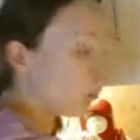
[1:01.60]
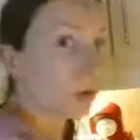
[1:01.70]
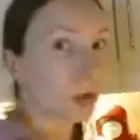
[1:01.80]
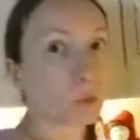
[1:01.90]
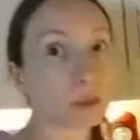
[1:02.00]

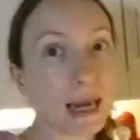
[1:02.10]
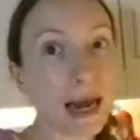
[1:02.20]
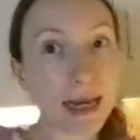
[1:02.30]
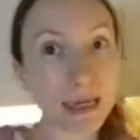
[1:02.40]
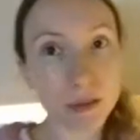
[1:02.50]
or what
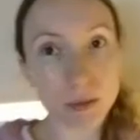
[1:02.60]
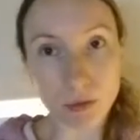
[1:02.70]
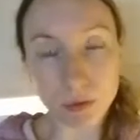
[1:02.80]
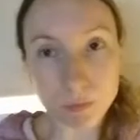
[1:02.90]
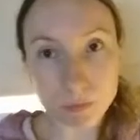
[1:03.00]
I
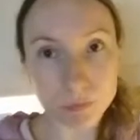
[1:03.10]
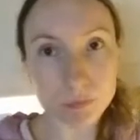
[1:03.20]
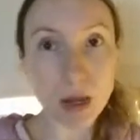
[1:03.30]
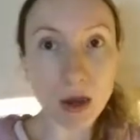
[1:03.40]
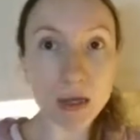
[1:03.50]
do,
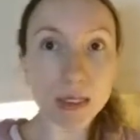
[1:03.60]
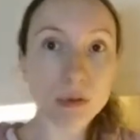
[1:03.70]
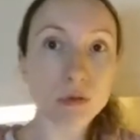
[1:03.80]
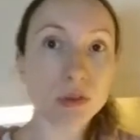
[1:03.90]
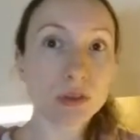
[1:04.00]
I
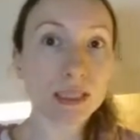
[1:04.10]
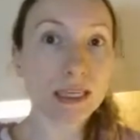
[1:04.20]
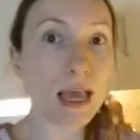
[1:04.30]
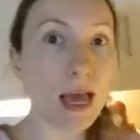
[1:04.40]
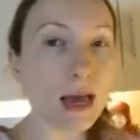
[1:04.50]

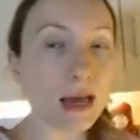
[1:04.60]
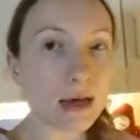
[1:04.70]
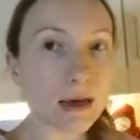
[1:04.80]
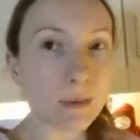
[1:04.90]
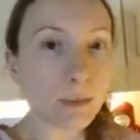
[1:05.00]
usually
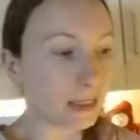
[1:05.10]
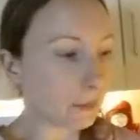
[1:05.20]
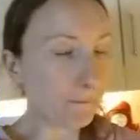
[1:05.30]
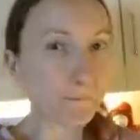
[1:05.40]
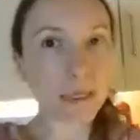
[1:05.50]
make a
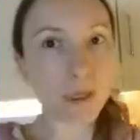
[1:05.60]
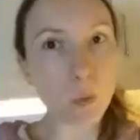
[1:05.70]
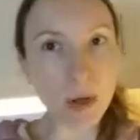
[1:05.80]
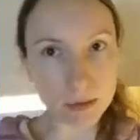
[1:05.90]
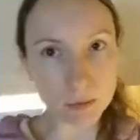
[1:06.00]
big
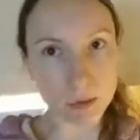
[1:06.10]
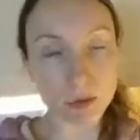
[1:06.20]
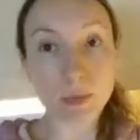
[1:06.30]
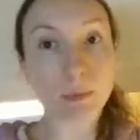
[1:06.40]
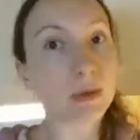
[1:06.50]
one
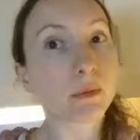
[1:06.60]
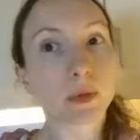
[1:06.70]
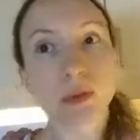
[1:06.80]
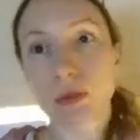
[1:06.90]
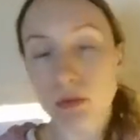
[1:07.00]
because
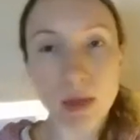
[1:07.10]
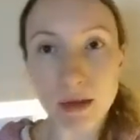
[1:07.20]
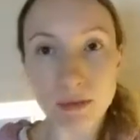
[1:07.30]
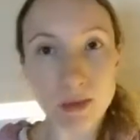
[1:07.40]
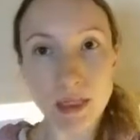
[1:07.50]
people do
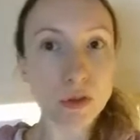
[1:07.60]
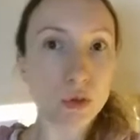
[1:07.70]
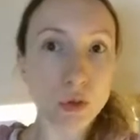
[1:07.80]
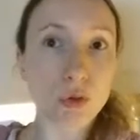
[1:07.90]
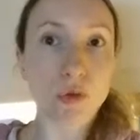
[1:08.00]
love it, they
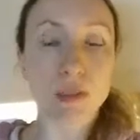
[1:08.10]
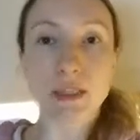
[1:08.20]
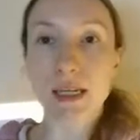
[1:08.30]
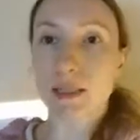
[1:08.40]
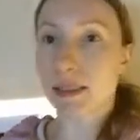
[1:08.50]
enjoy it, they
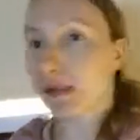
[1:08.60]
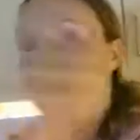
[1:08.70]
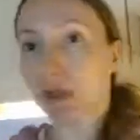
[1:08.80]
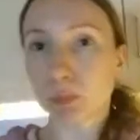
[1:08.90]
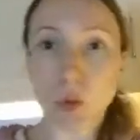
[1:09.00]
take
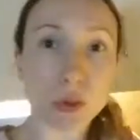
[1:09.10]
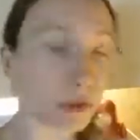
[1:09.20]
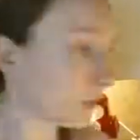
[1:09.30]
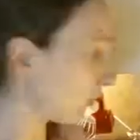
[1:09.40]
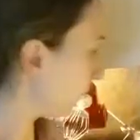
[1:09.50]
several
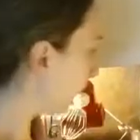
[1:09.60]
portions of